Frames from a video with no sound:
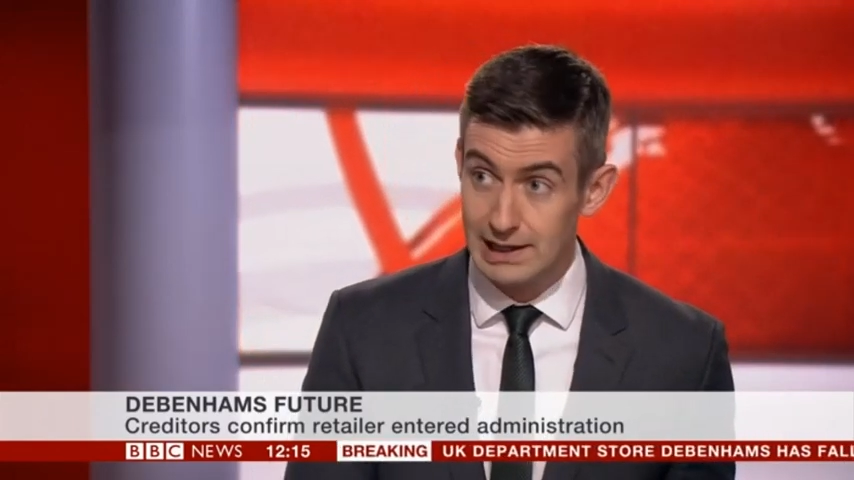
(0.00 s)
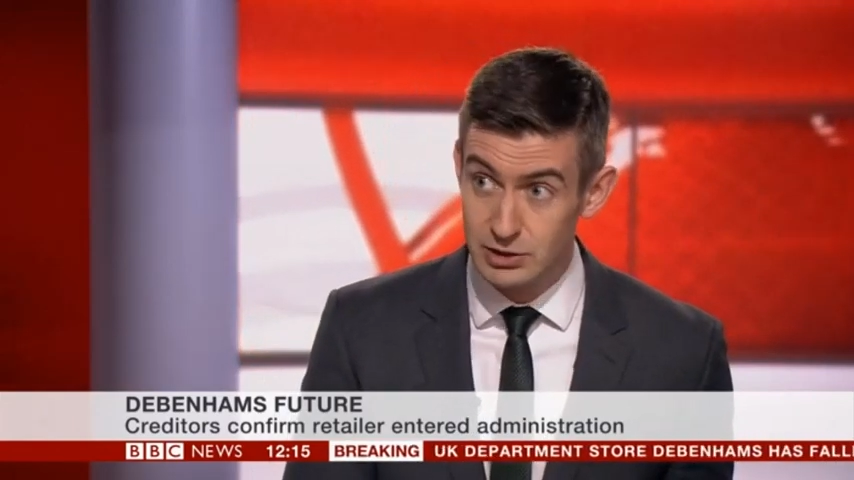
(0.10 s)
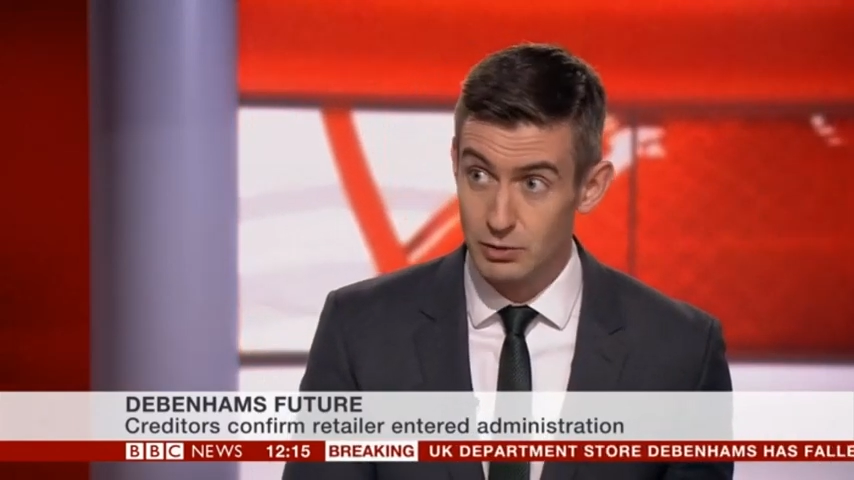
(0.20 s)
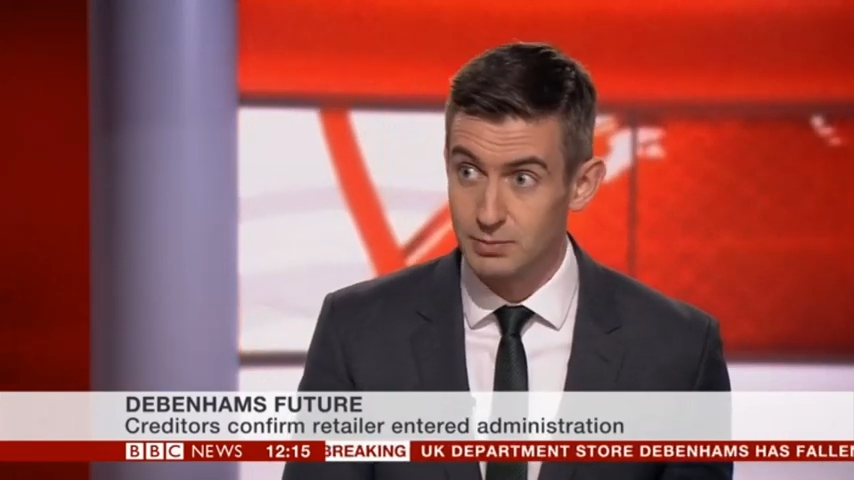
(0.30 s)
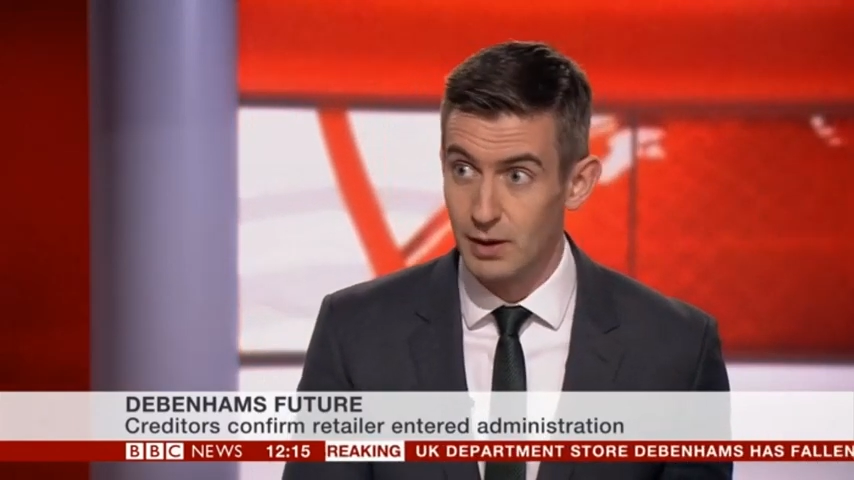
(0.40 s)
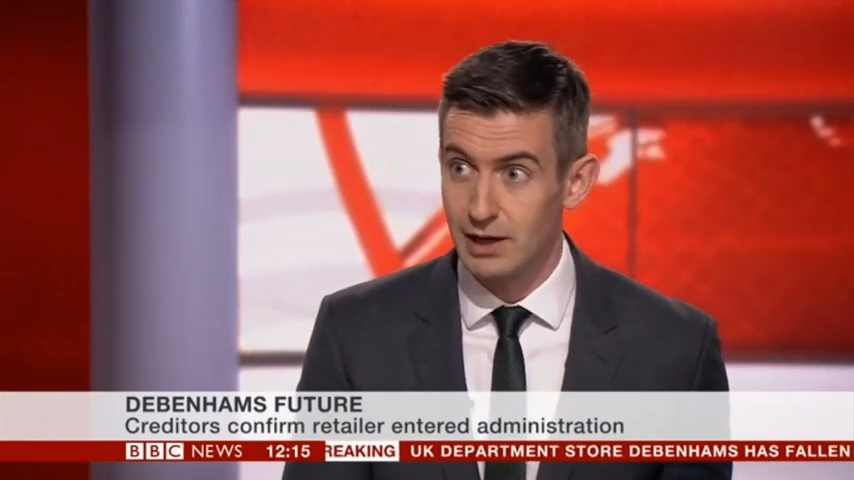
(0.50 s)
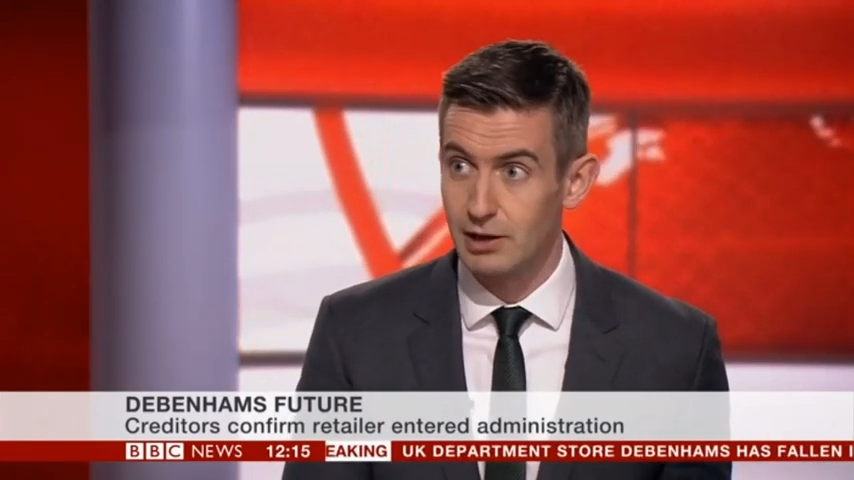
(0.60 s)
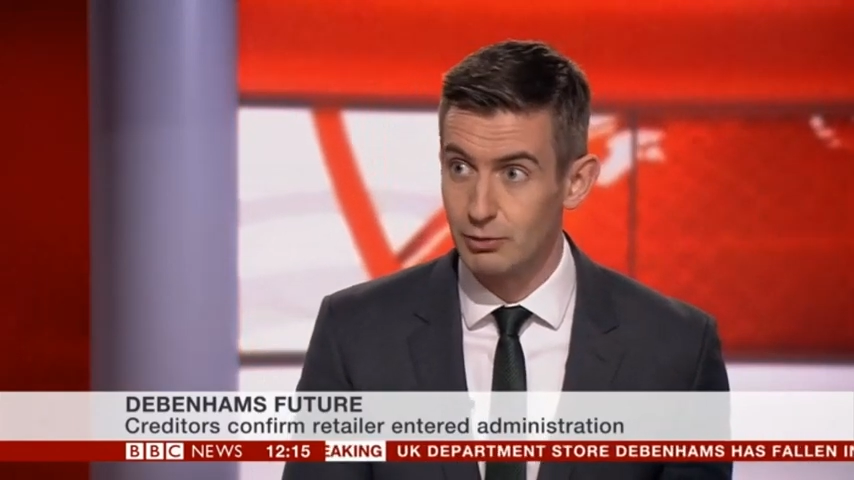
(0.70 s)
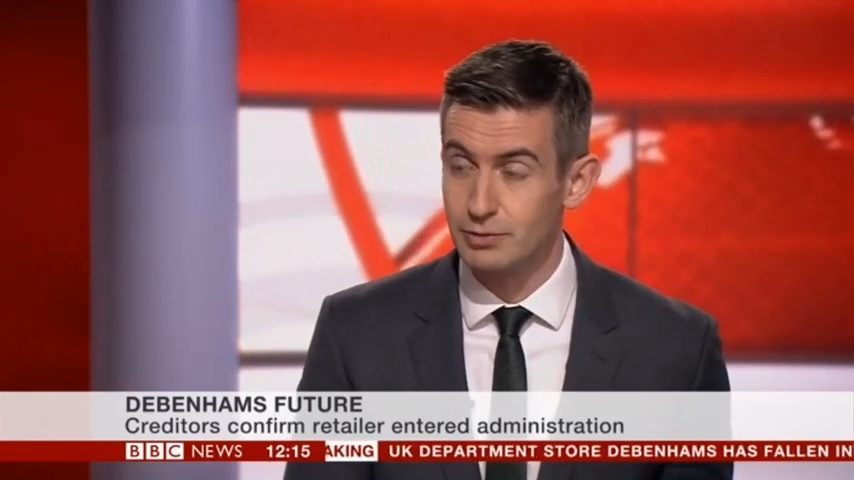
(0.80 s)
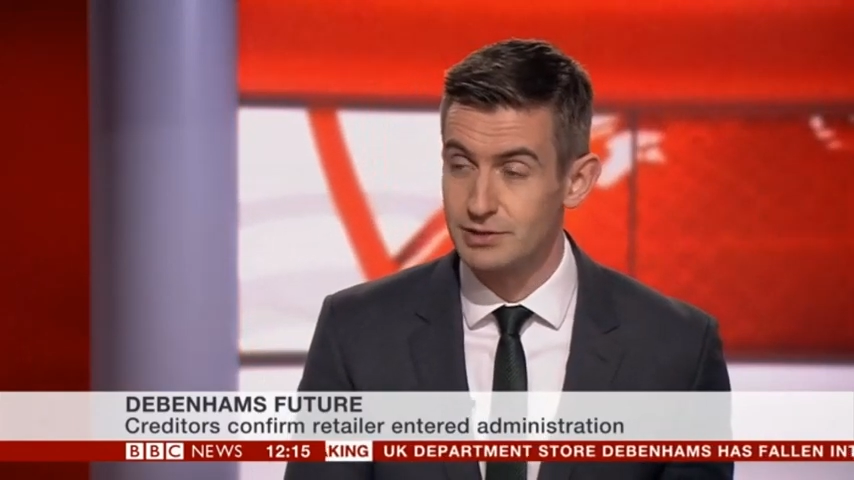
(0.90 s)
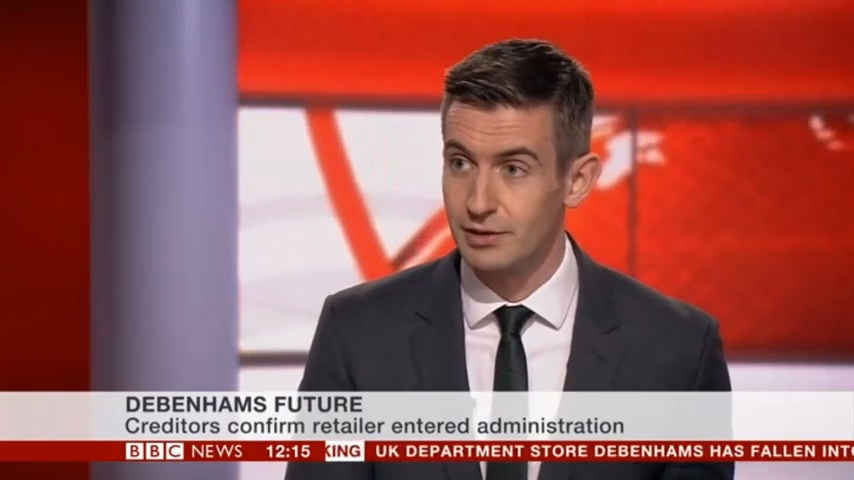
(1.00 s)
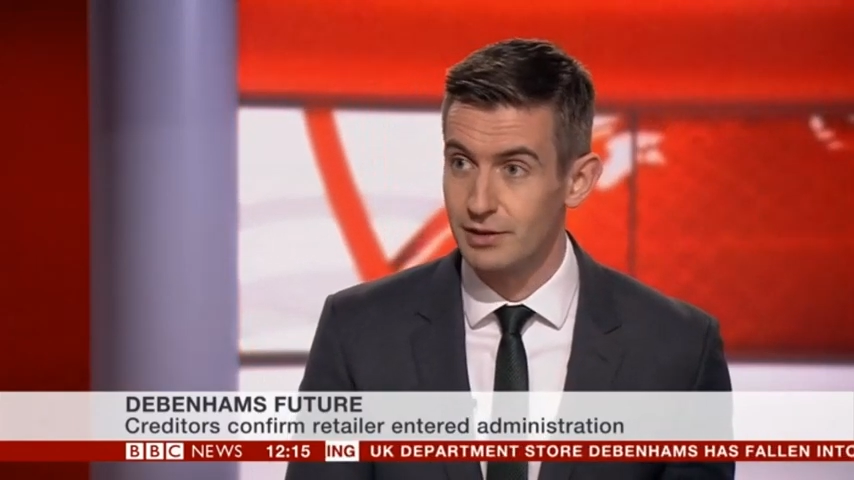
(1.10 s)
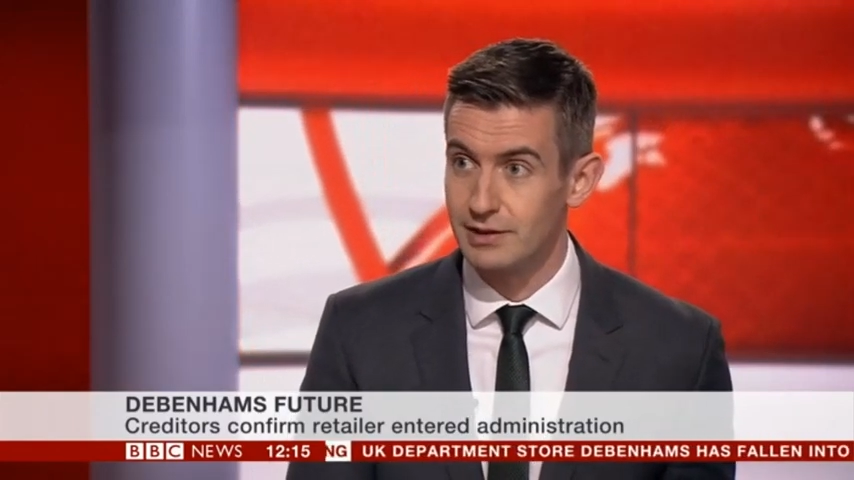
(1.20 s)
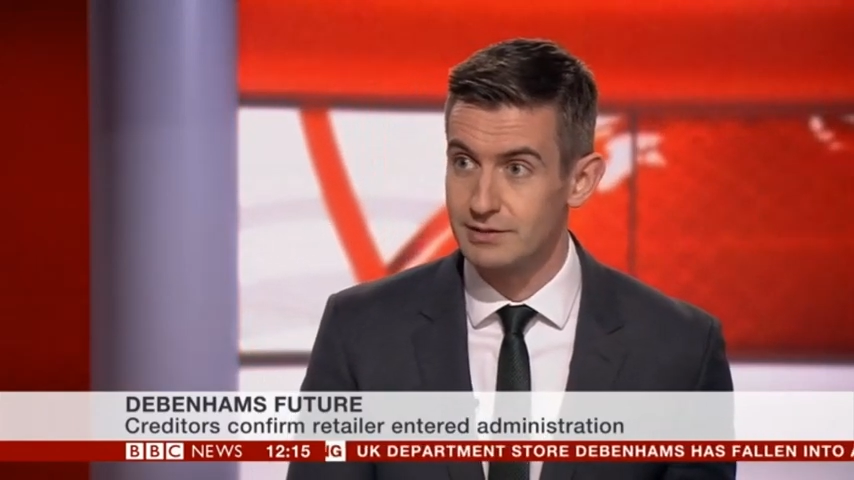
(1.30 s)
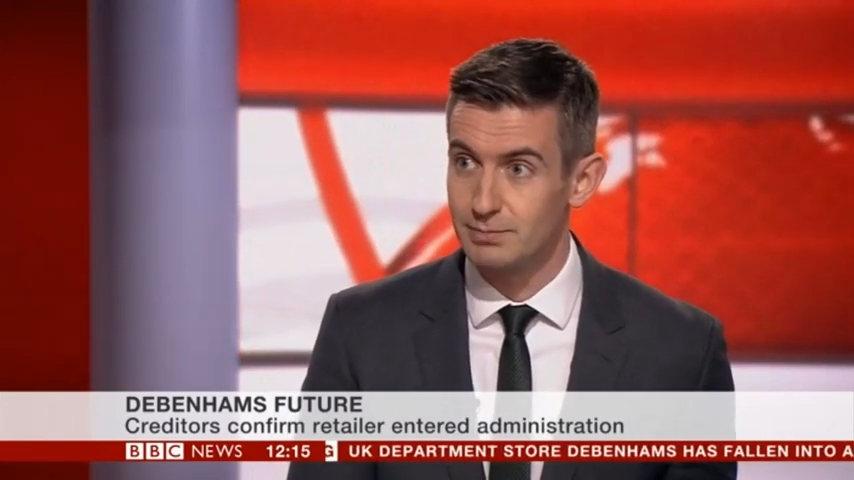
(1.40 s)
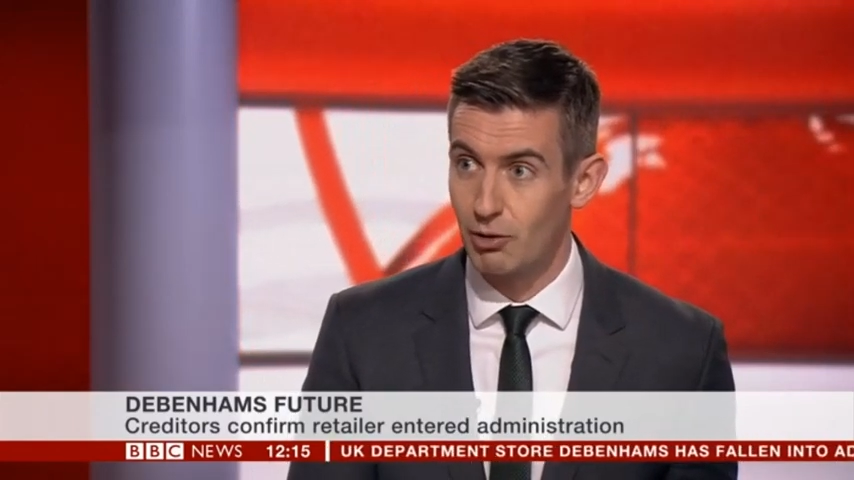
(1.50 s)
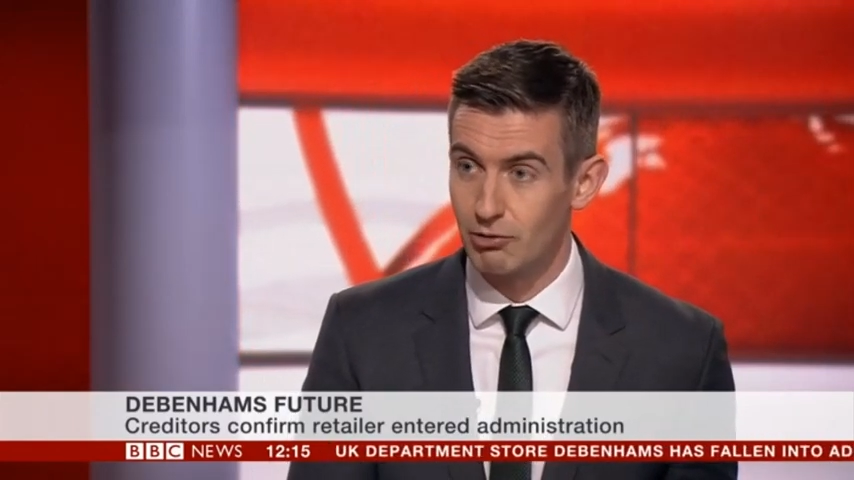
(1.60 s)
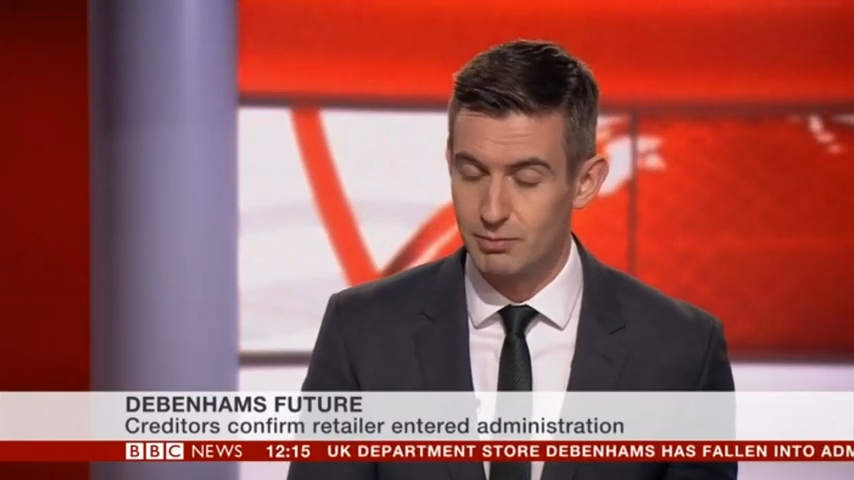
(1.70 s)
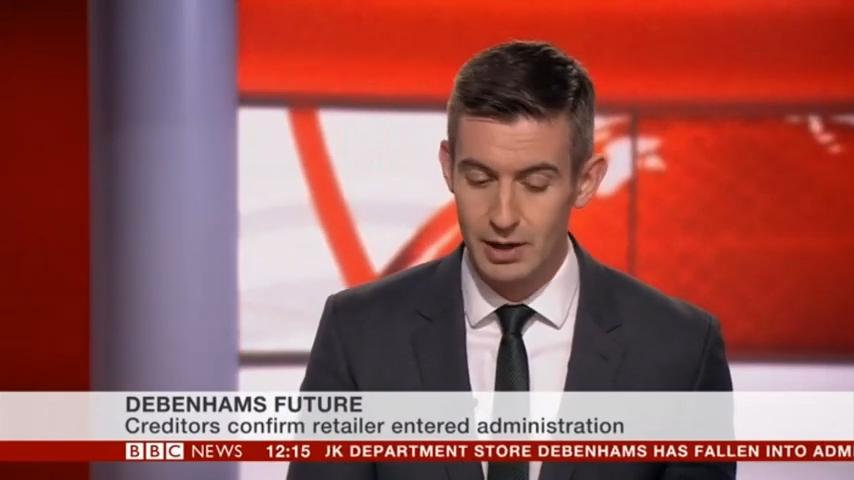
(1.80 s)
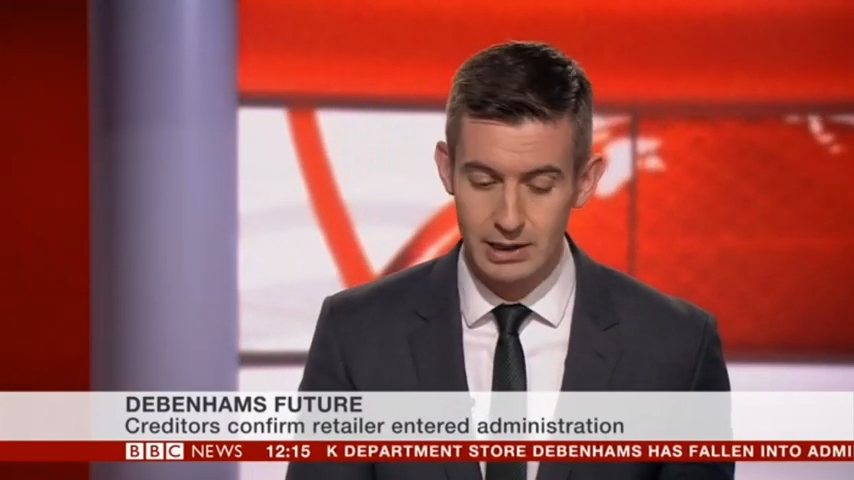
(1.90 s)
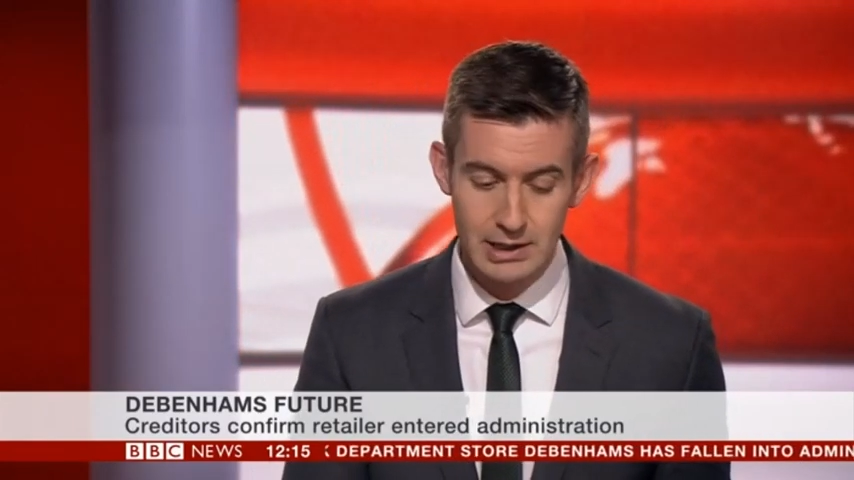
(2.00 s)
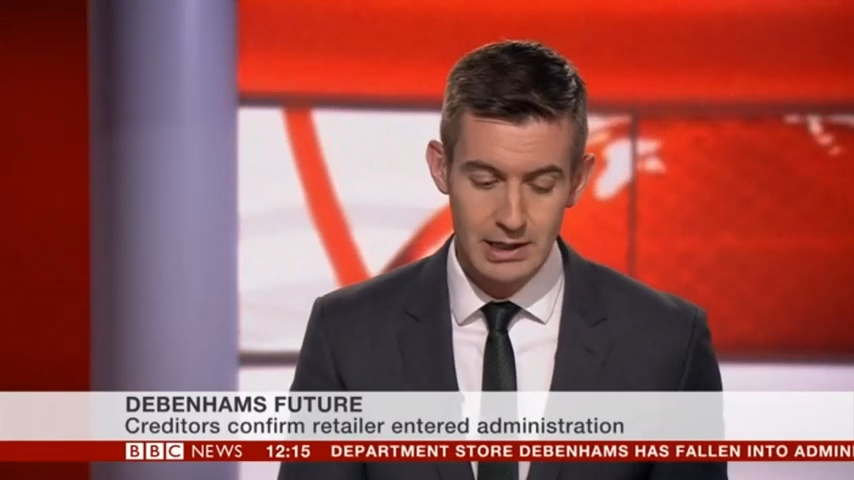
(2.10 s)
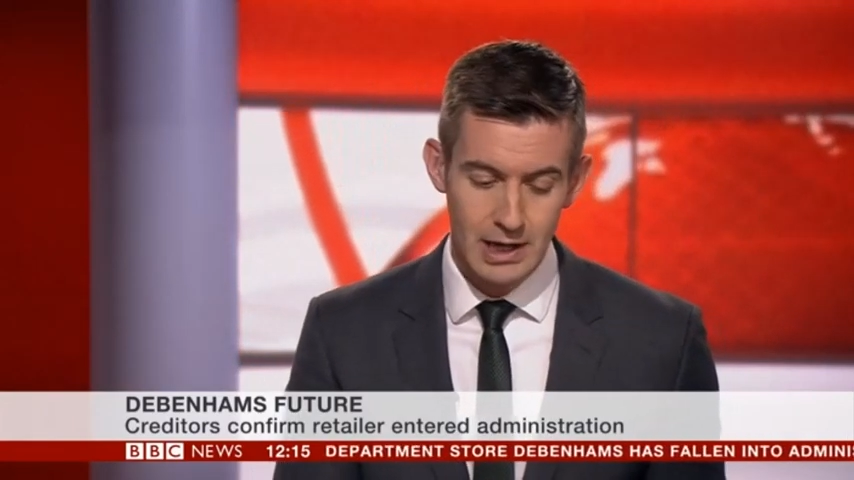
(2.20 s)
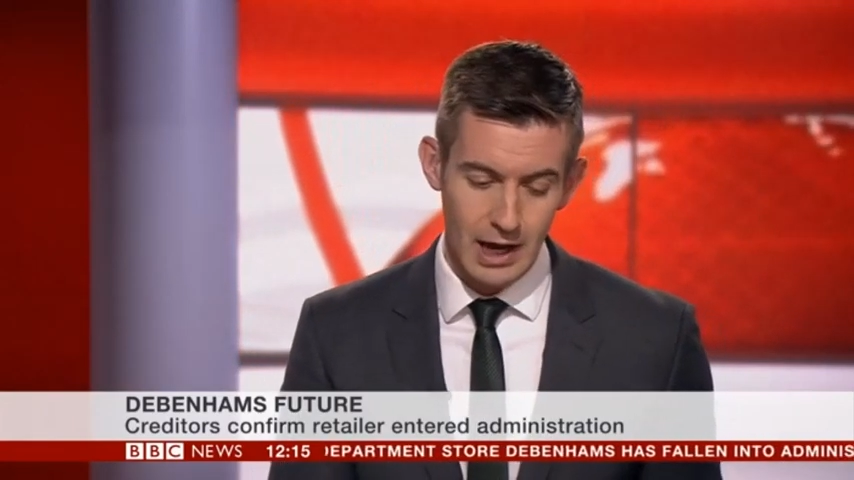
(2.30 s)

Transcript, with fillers: it owes money and also that it's borrowed money.